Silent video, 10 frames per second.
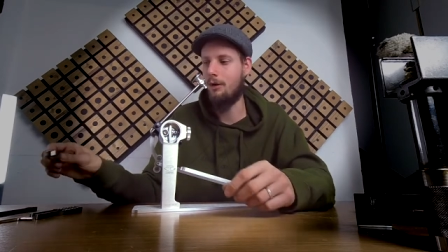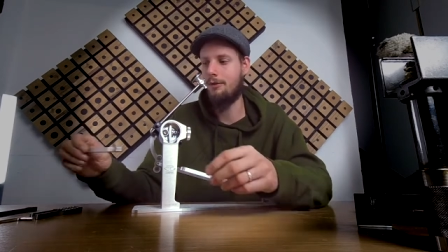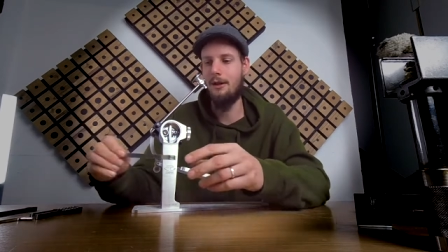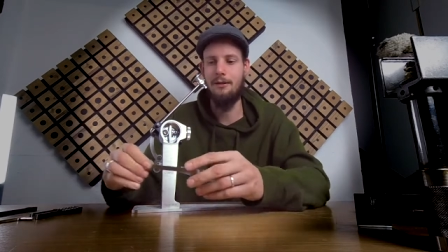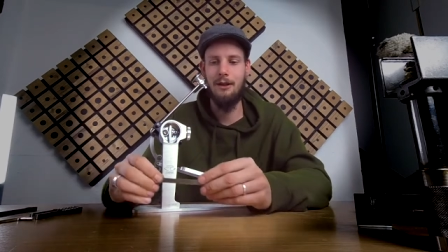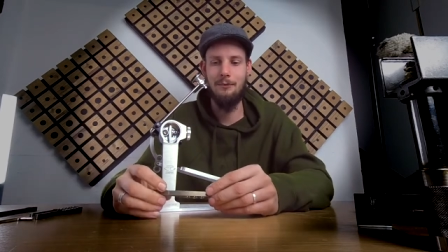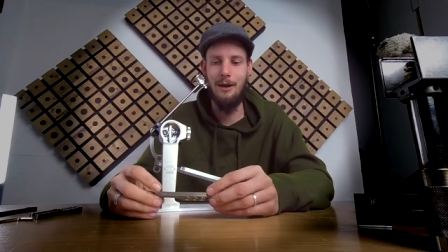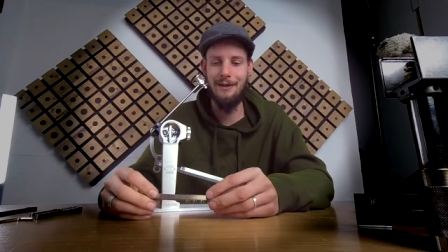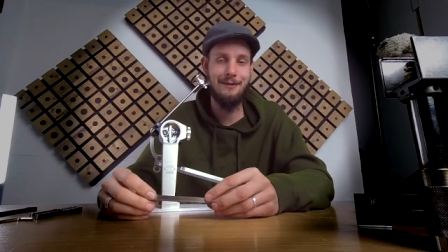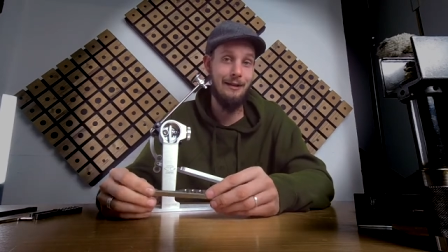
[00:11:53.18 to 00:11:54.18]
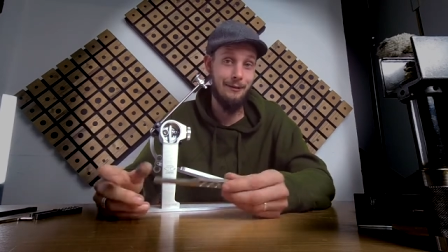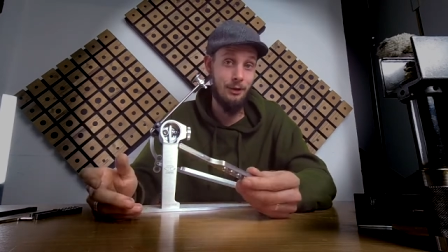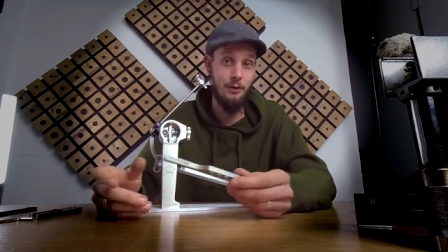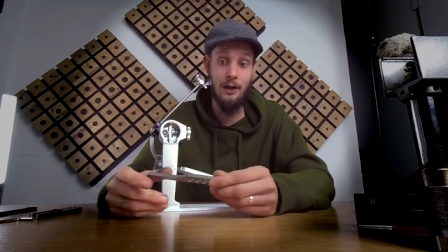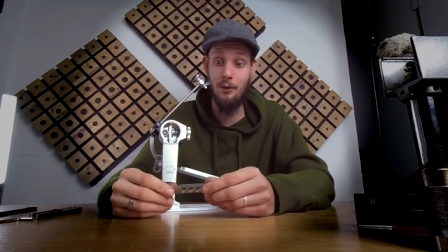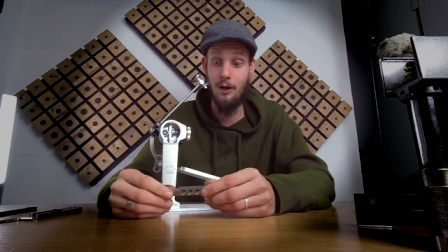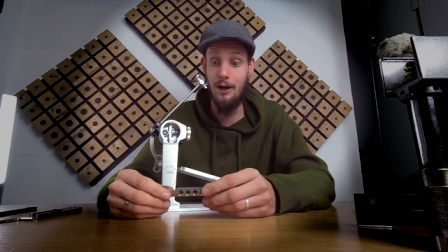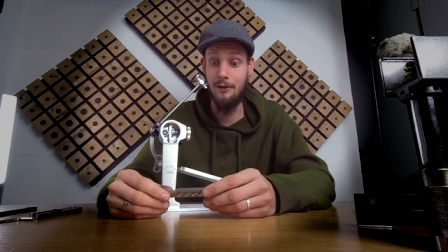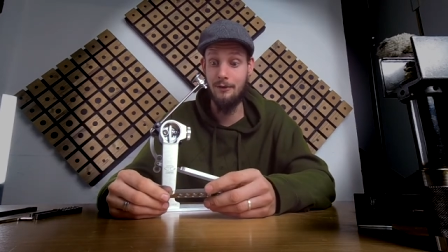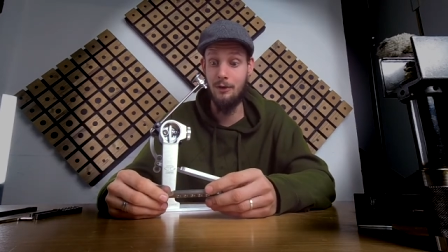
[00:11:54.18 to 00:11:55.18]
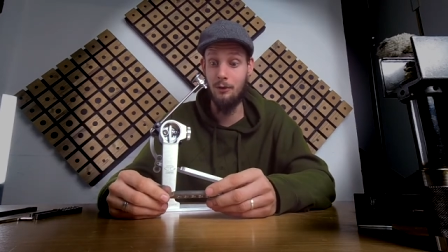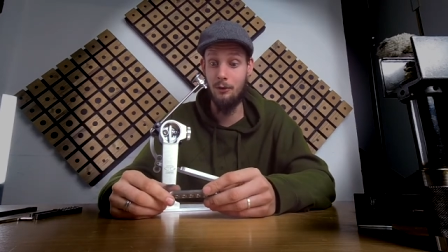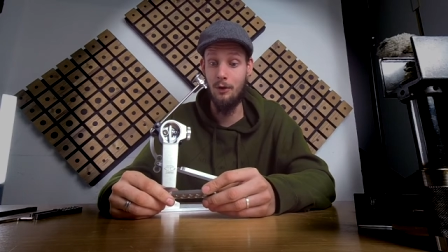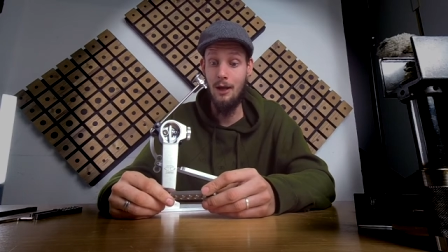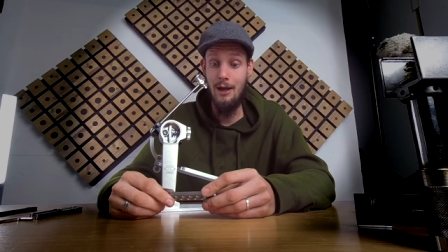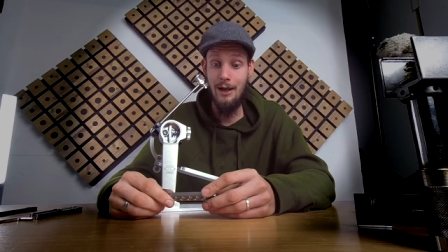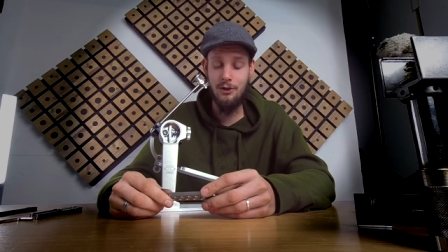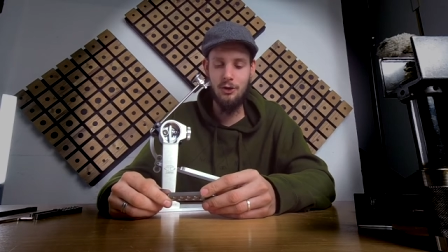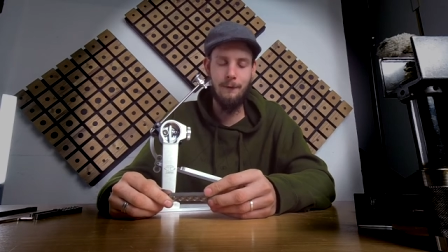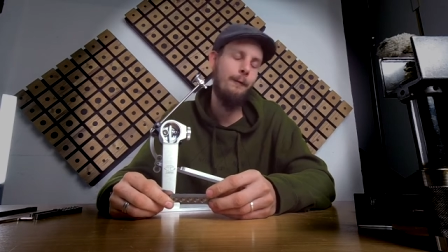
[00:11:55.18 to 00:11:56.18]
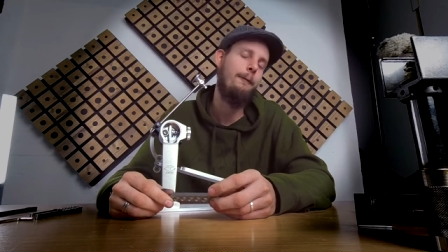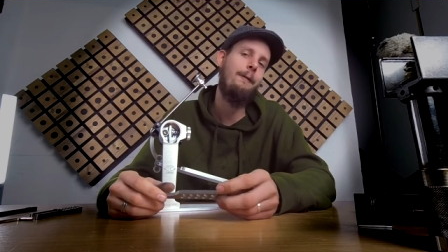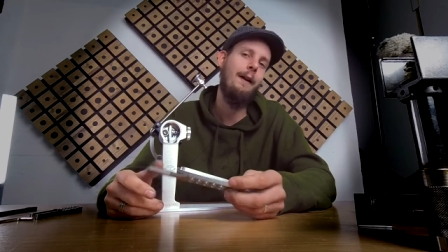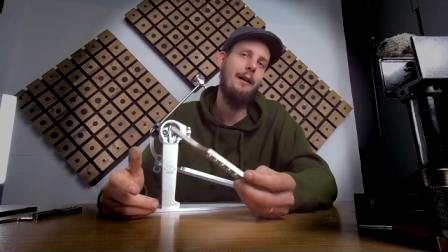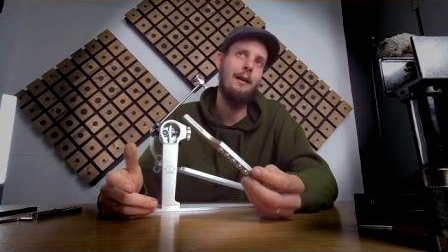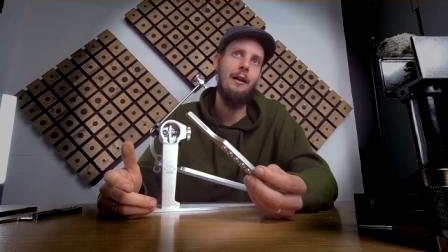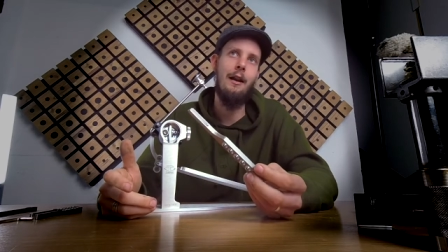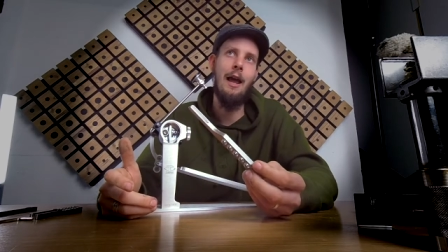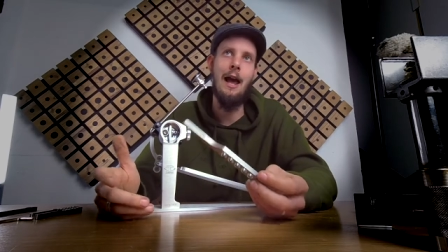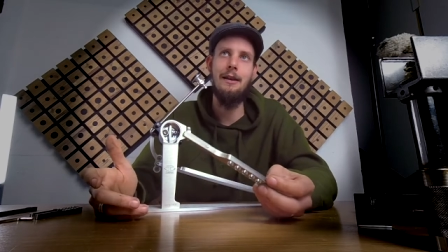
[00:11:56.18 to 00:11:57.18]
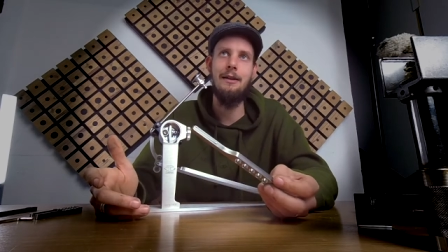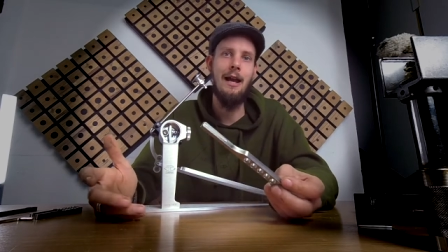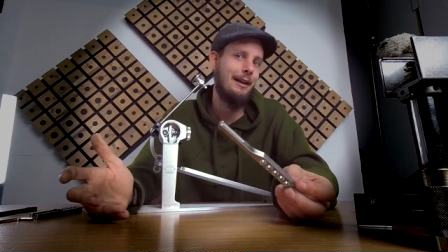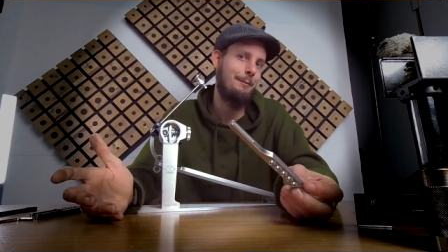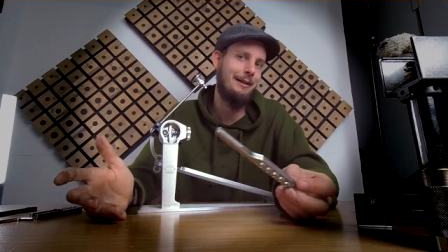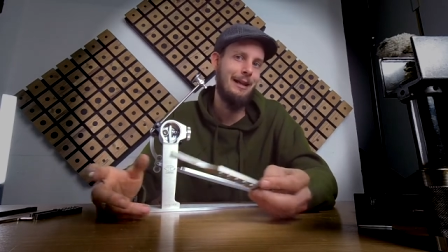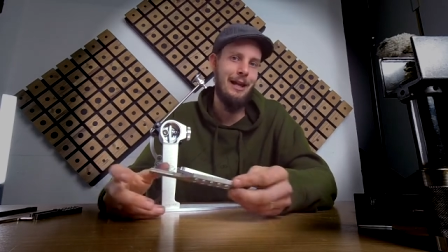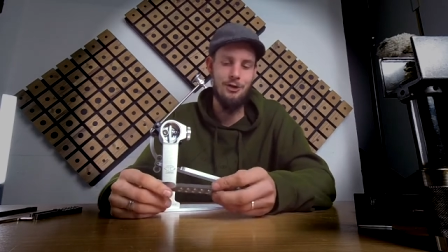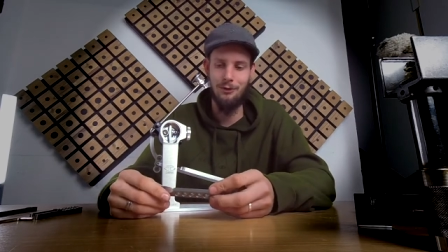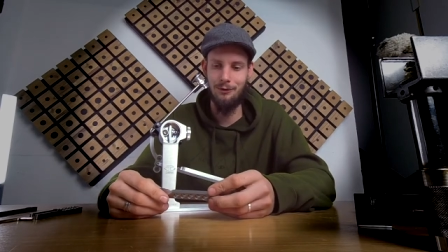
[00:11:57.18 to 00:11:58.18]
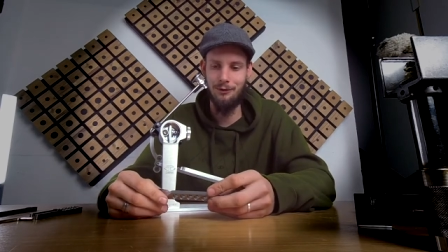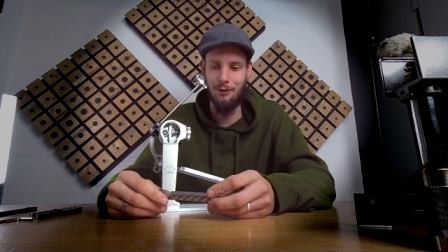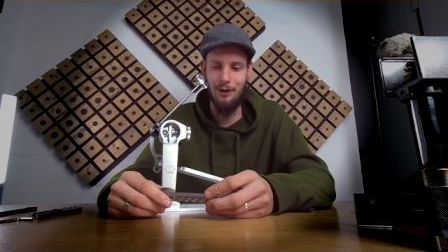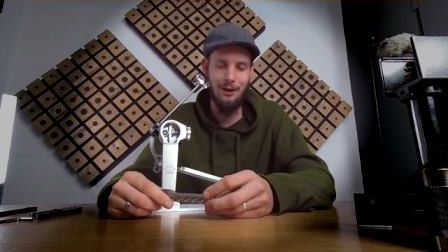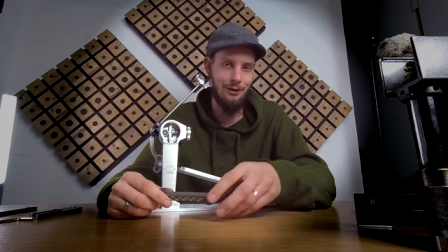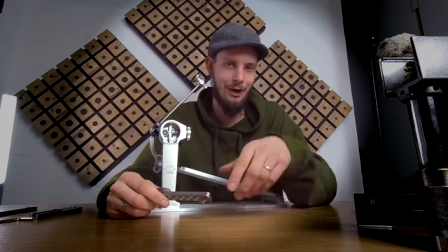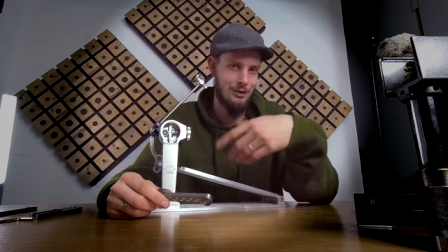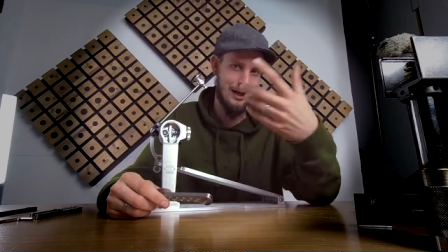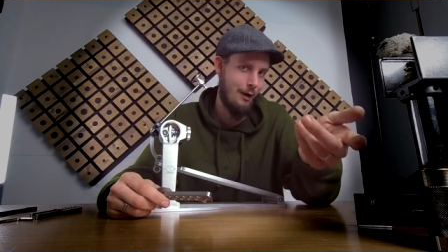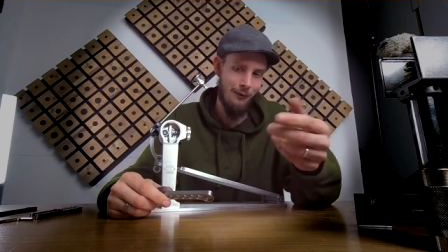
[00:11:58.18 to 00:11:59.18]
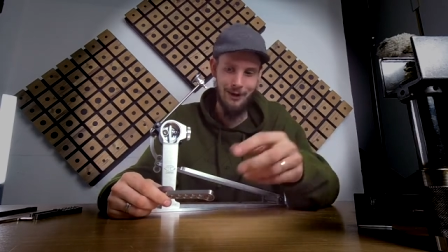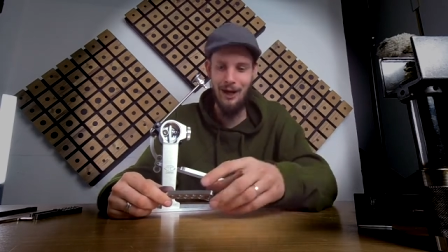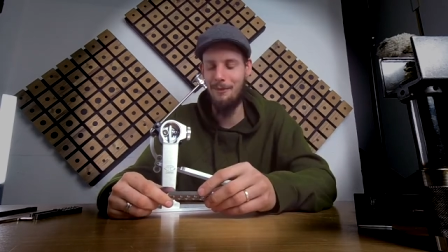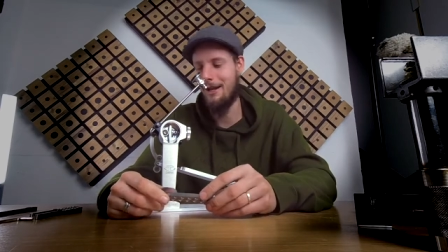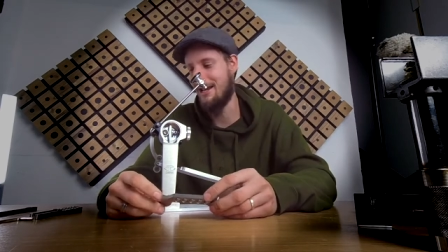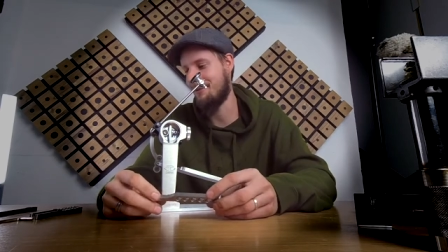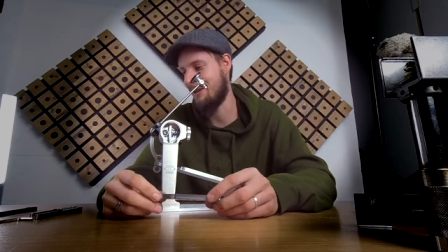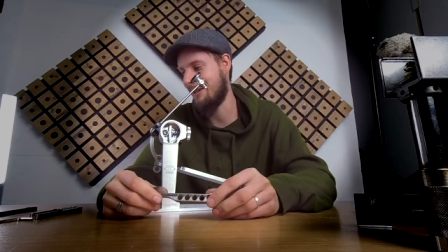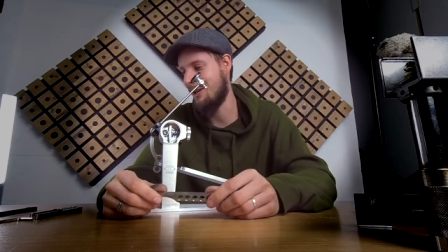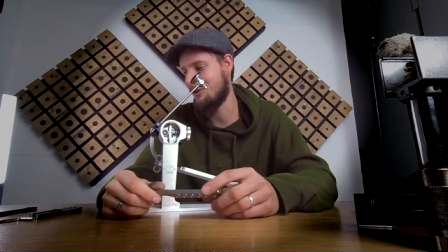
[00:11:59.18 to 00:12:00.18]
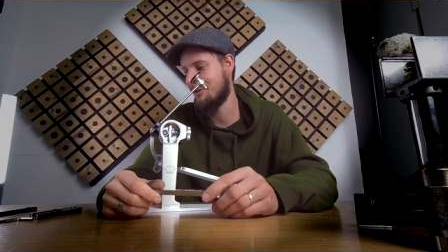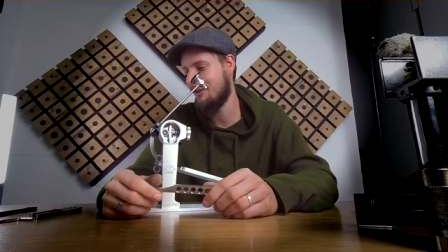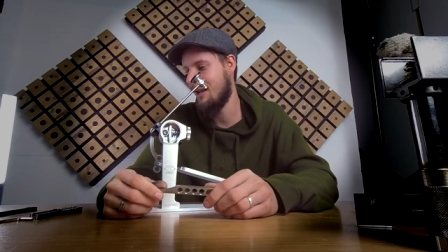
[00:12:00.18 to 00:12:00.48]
that it makes sense to you and it should fulfill any expectations or actually overcome any expectations.